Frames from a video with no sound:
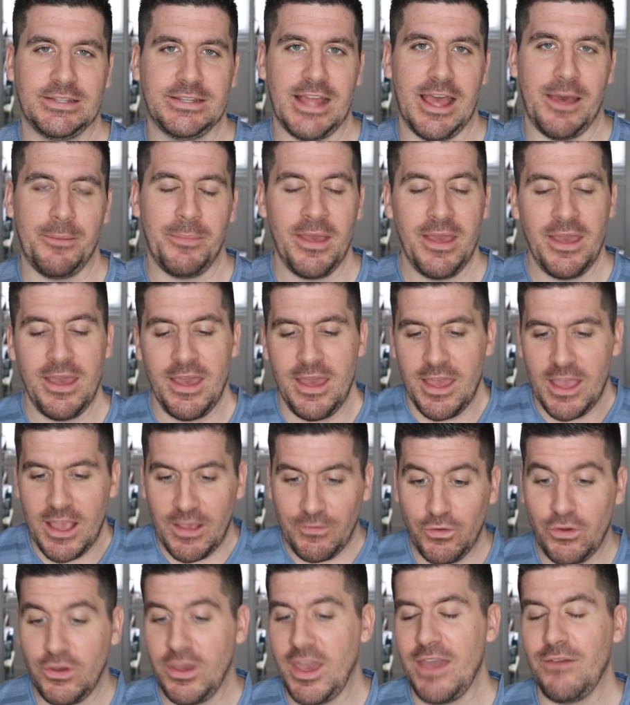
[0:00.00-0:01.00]
step. If
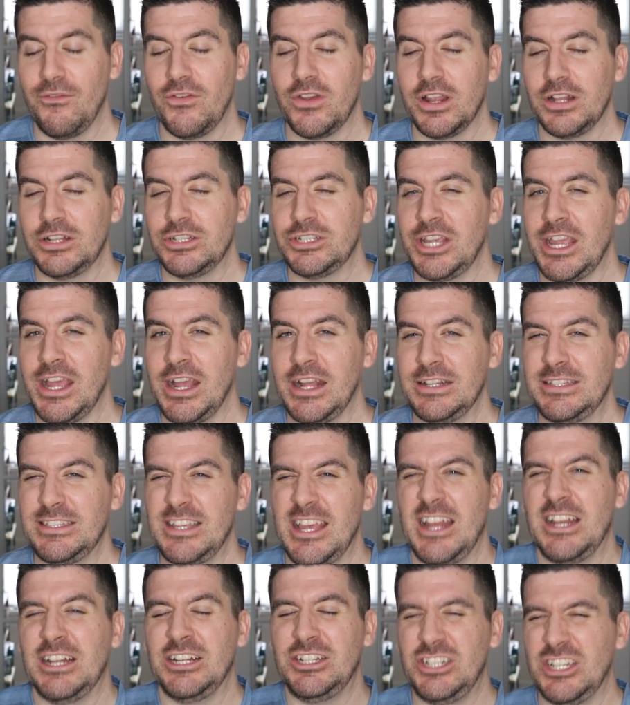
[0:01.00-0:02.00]
you gave it a chance
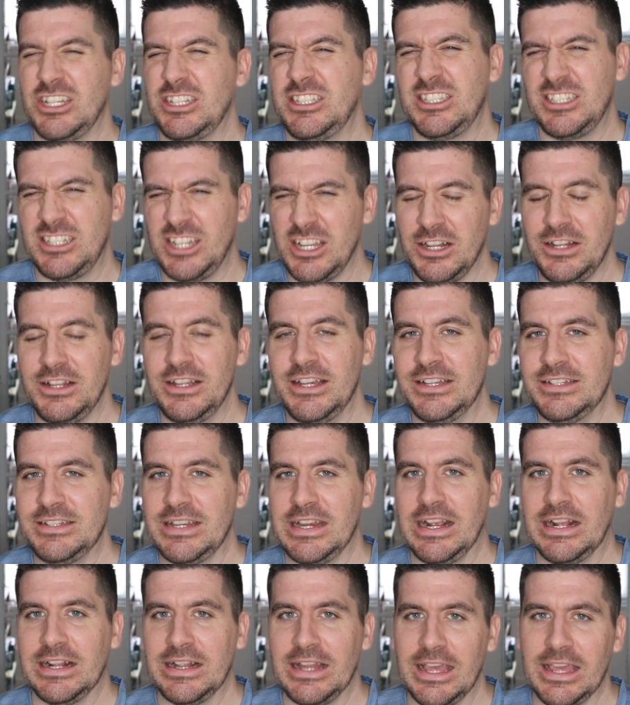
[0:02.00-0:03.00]
and it just still
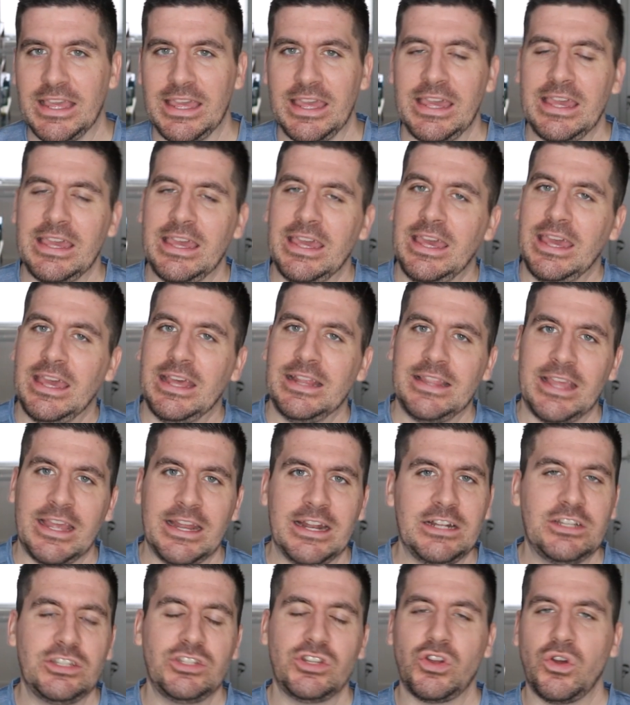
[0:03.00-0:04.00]
isn't clicking, then
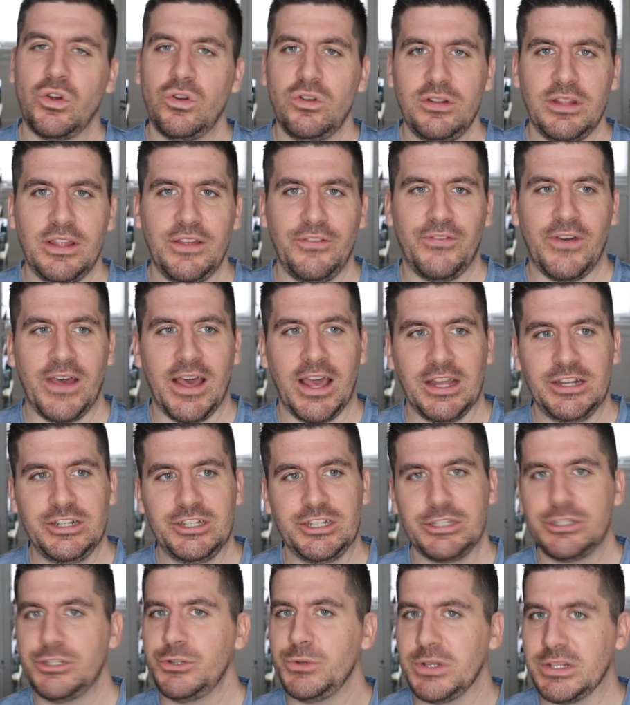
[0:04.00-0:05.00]
it's totally fine
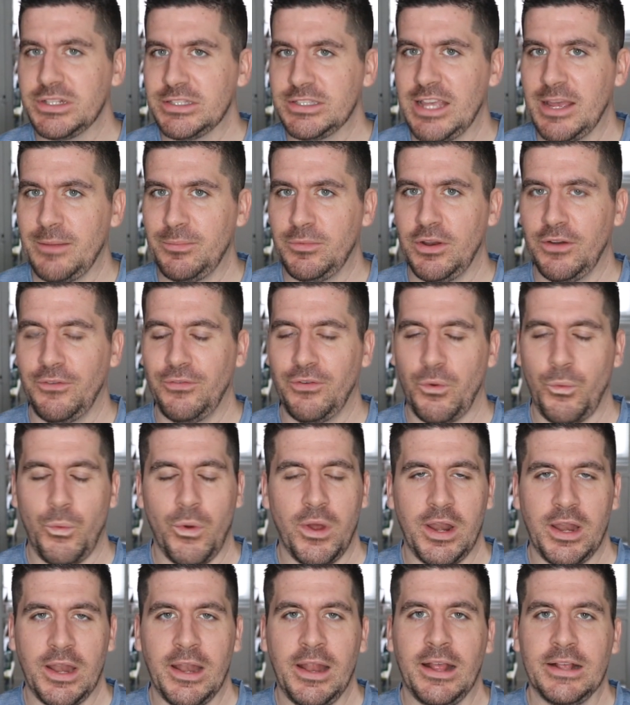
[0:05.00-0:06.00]
just to accept it for
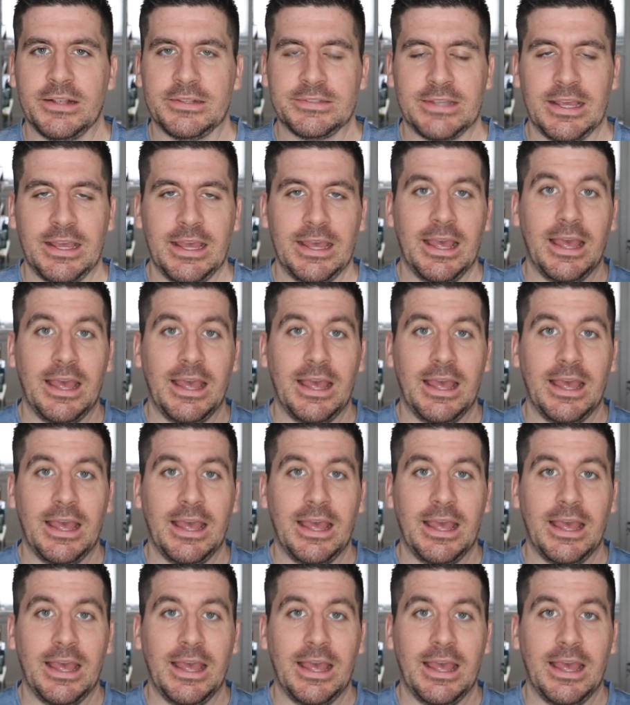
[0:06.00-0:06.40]
what it is.